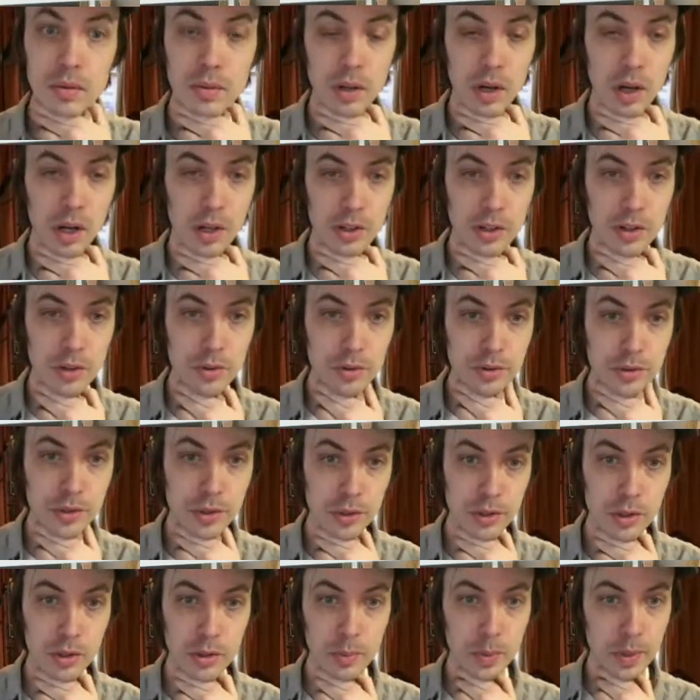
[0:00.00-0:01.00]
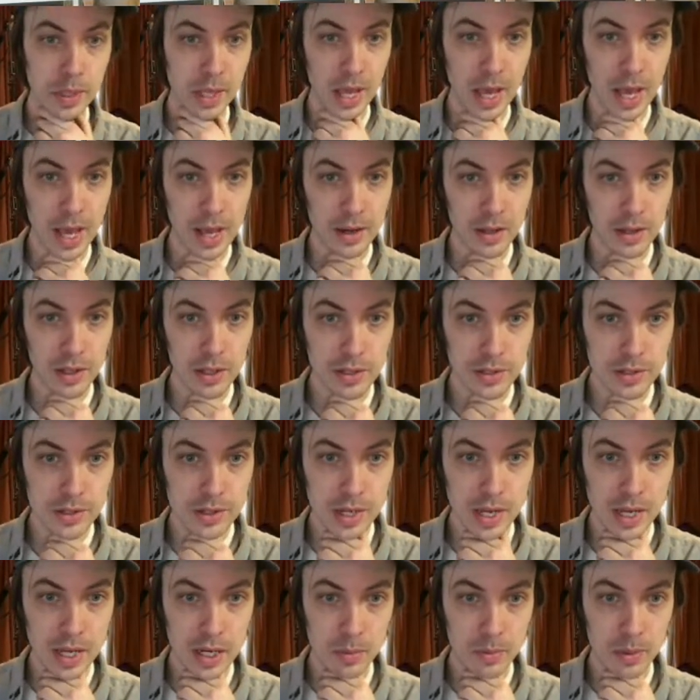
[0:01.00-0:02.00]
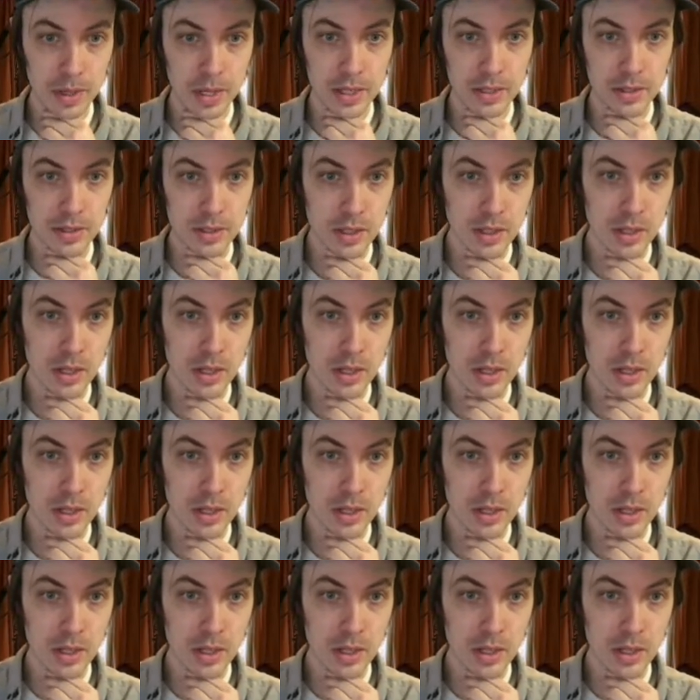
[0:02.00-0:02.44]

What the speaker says: On YouTube, Catalyst Database,